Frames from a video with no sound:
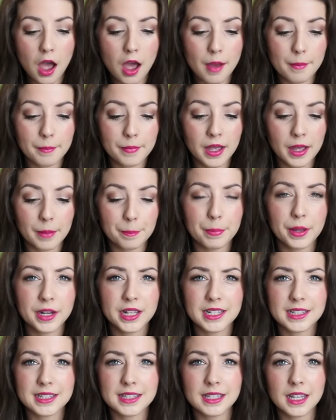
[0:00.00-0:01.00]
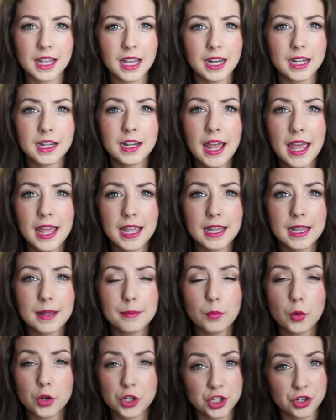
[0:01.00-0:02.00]
but it's in a
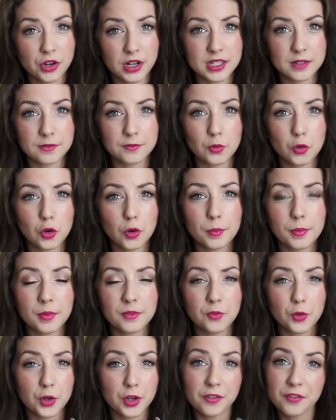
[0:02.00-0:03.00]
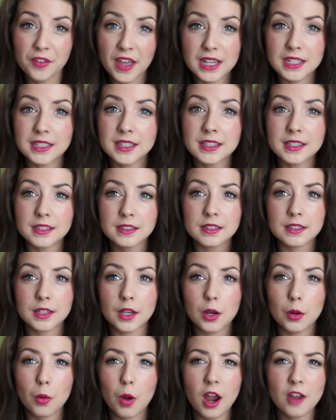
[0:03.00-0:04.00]
moisturiser form for your face.
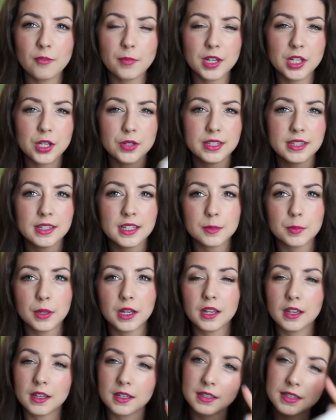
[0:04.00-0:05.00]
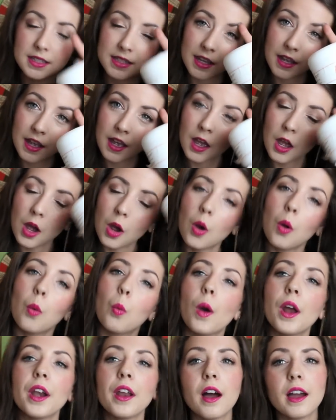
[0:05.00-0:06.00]
So I've been using this because
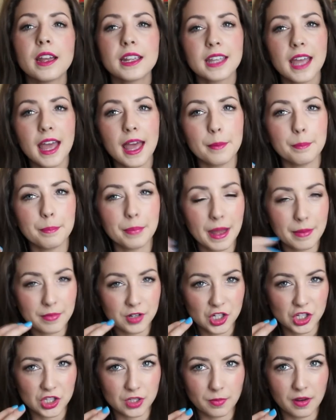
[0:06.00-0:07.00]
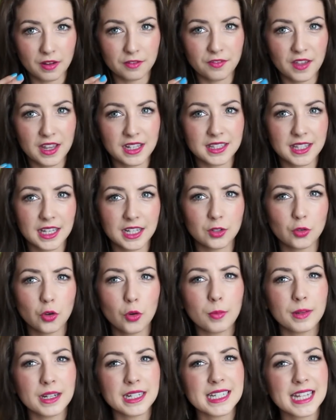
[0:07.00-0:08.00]
when I get blemishes on my face, they
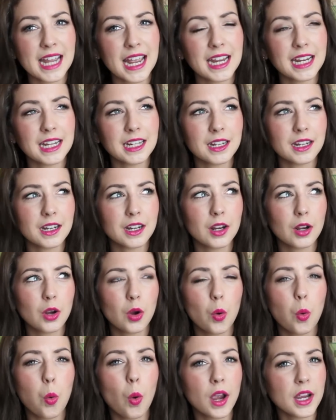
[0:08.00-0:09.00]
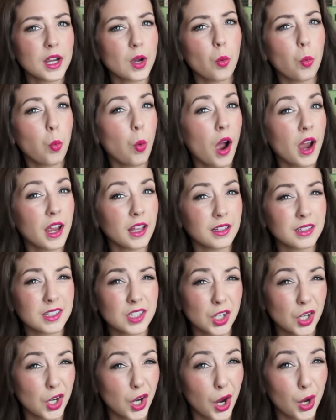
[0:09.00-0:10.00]
normally take quite a while
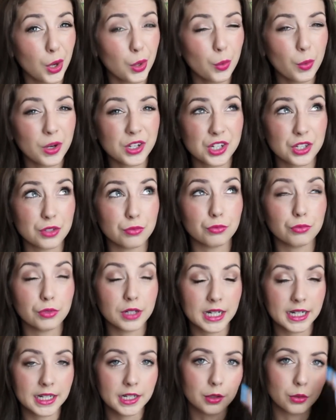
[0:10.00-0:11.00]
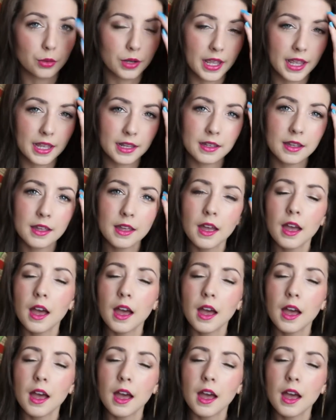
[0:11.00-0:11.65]
to go, which is really annoying.